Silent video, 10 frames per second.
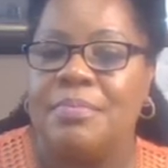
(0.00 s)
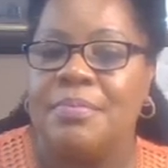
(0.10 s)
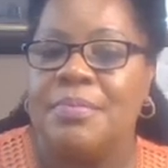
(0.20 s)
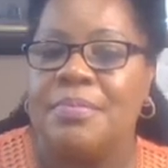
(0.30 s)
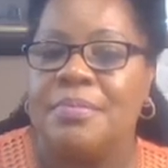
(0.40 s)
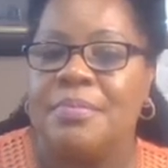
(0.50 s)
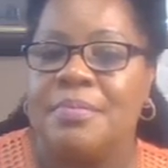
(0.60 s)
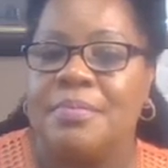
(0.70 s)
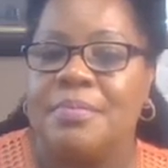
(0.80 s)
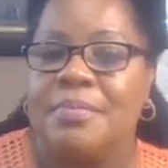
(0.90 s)

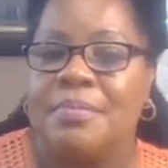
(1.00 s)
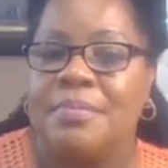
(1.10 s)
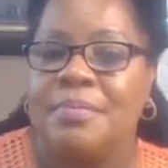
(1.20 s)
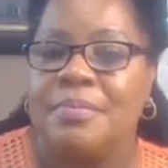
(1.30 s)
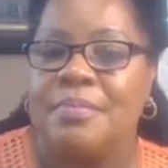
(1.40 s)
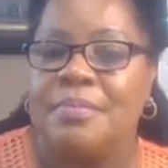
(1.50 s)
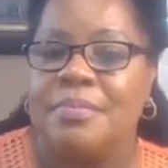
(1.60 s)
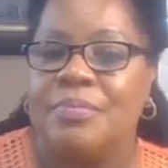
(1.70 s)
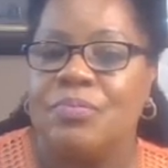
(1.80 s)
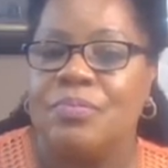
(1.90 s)

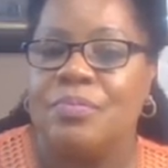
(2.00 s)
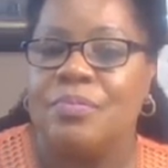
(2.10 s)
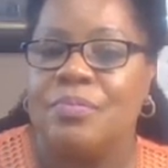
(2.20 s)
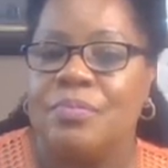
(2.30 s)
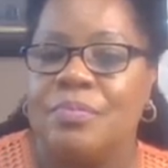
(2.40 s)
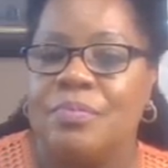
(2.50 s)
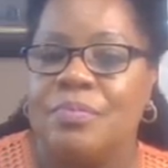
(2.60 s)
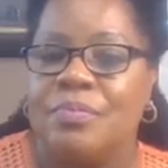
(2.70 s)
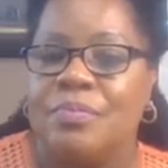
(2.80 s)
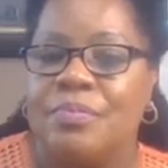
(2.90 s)

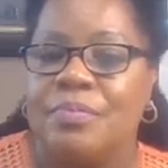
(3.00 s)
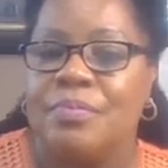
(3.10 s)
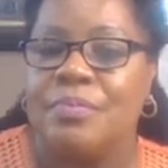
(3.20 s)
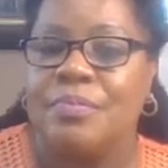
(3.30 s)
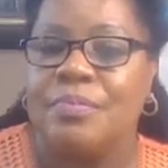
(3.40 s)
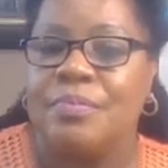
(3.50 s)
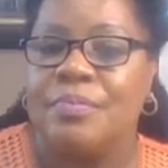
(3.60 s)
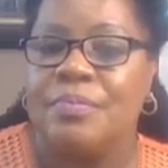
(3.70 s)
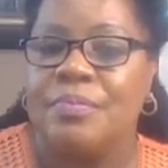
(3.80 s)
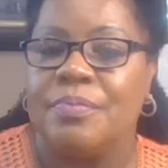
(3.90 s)

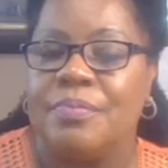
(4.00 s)
(silence)